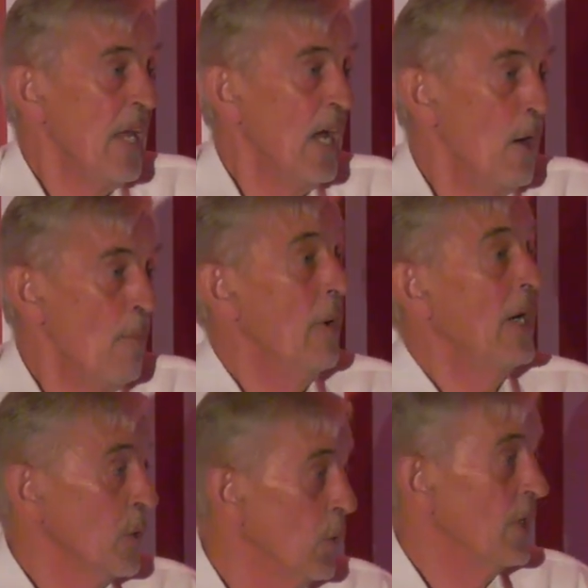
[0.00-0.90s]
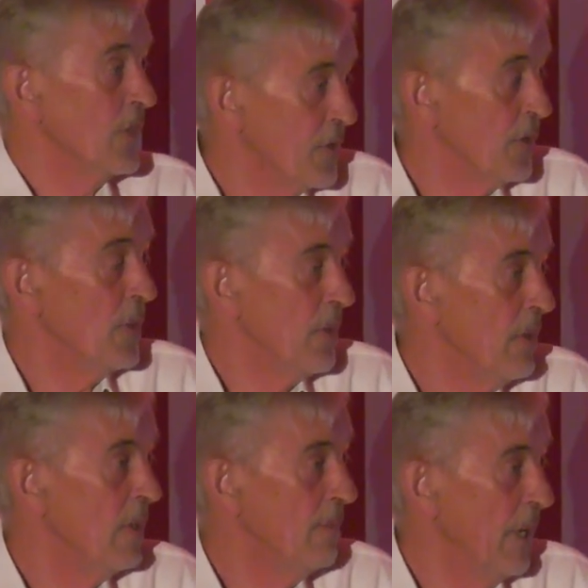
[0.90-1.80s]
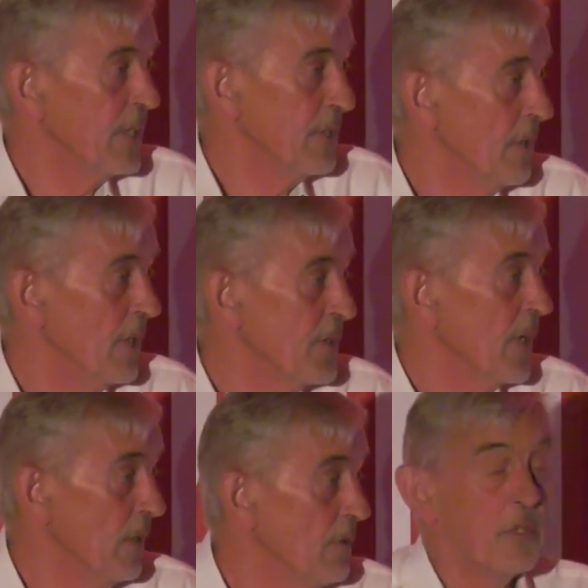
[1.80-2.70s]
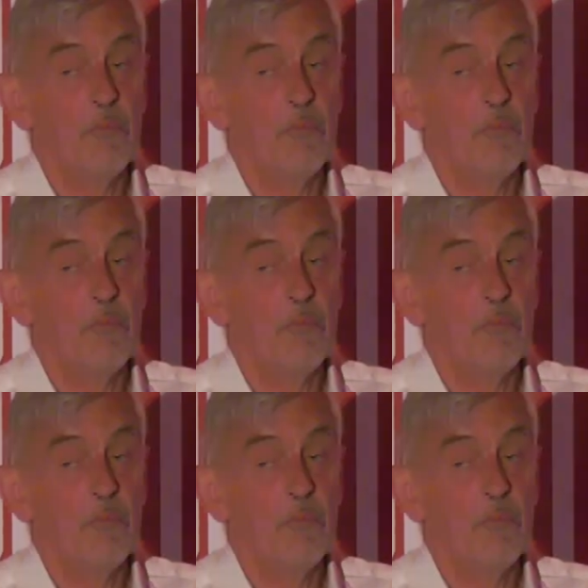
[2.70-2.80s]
And Mike wanted to maximize sales,